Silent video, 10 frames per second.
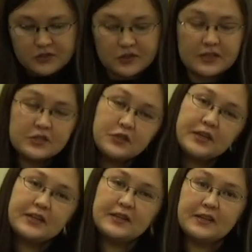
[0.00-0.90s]
So let's look
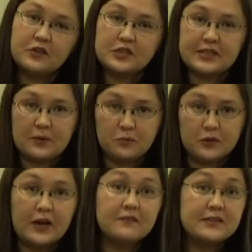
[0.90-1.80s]
at another
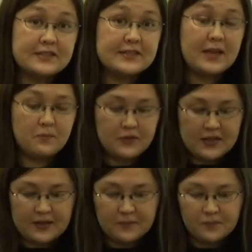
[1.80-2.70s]
example of the same
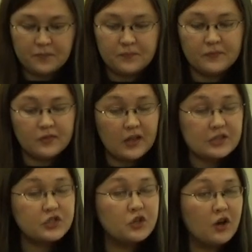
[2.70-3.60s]
thing.
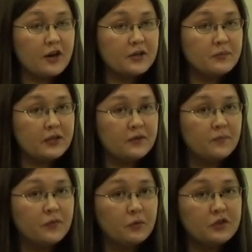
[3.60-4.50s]
Logical argument
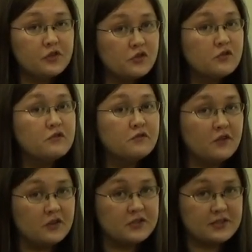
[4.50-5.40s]
with 2
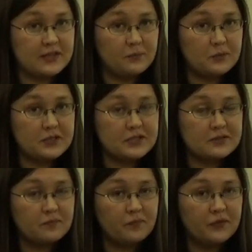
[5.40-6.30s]
false
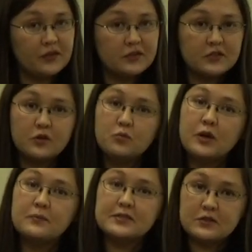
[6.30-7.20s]
statements. So
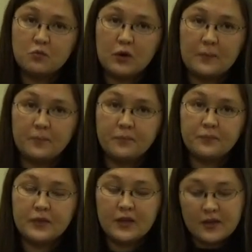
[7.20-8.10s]
Premise 1.
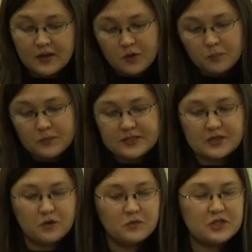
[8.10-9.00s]

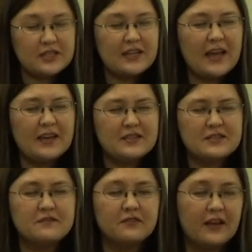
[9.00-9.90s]
Ms. Komoshin
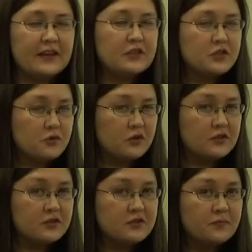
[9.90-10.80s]
hates flying
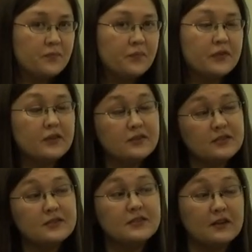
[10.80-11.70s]
squirrels. This
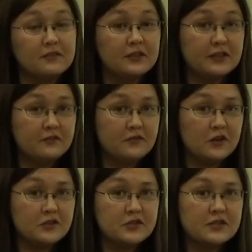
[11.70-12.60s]
is definitely
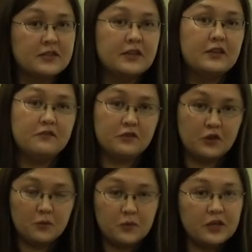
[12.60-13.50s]
false. If
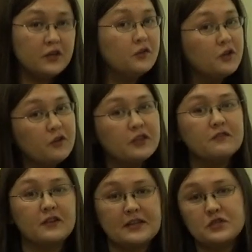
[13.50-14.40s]
you know me, you know
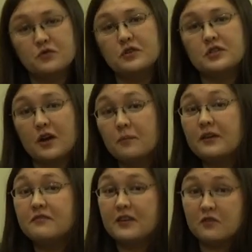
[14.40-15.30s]
that flying squirrels are
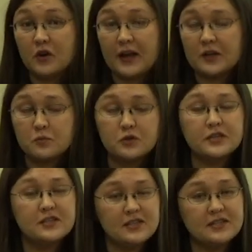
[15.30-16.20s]
my favorite
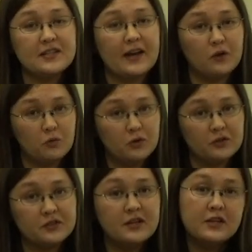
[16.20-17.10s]
animal in the entire
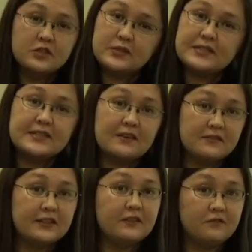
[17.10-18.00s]
world. So it's
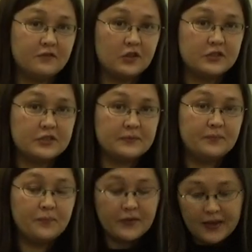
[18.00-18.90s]
definitely false.
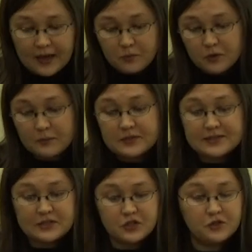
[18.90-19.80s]
And
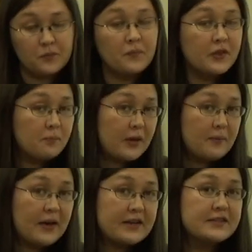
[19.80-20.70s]
Premise 2.
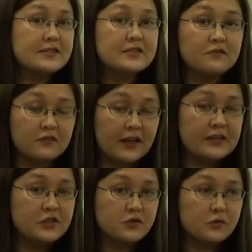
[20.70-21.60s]
Baymax is a
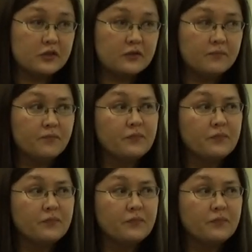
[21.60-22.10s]
flying squirrel.